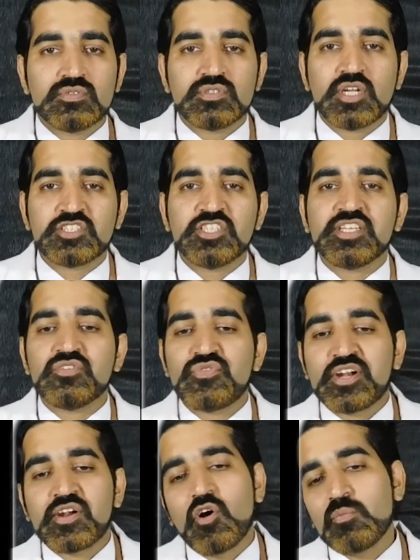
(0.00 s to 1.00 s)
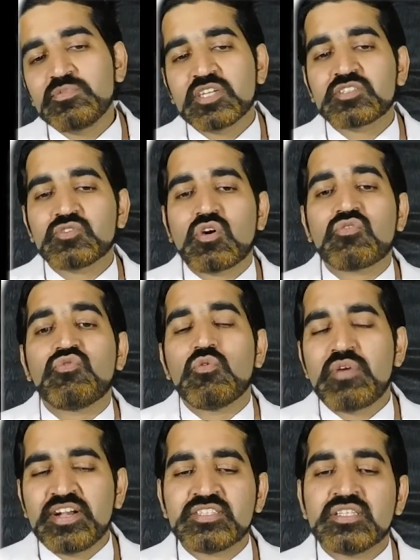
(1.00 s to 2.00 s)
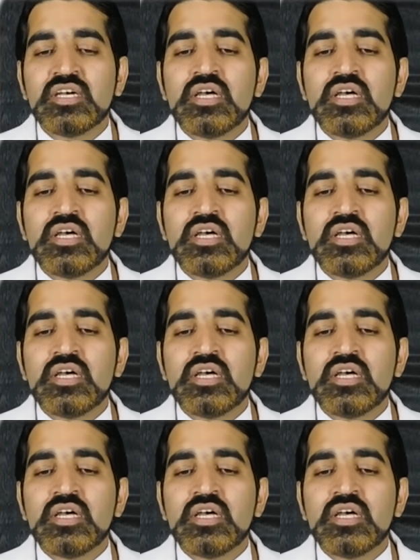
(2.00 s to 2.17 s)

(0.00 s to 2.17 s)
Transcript: touching infected objects or fomites.